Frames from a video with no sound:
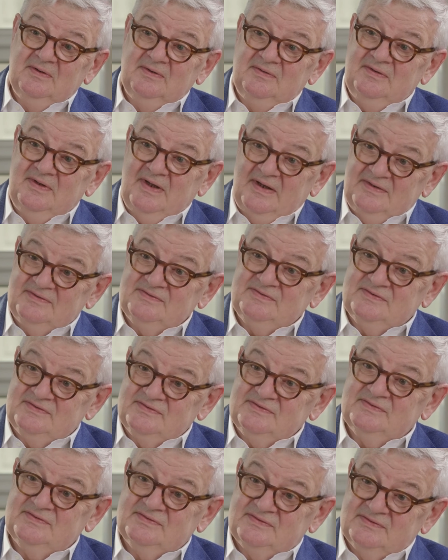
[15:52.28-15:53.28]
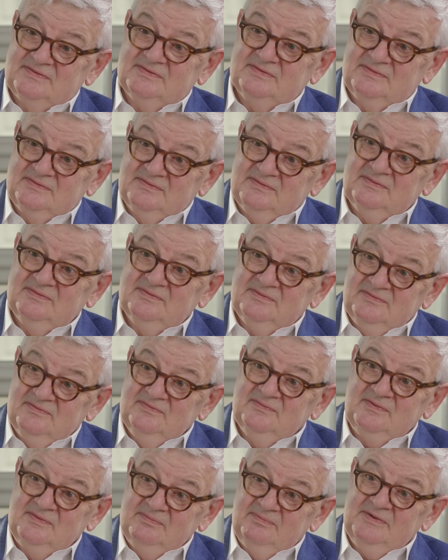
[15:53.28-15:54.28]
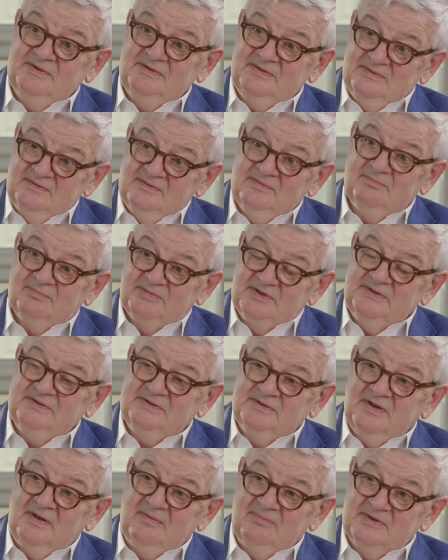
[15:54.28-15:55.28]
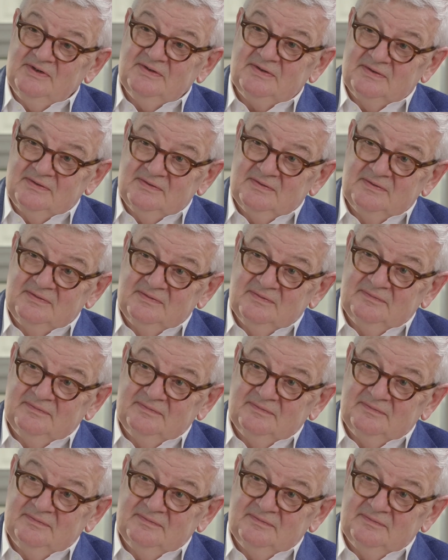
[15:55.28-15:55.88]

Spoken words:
the answers will be pretty complicated.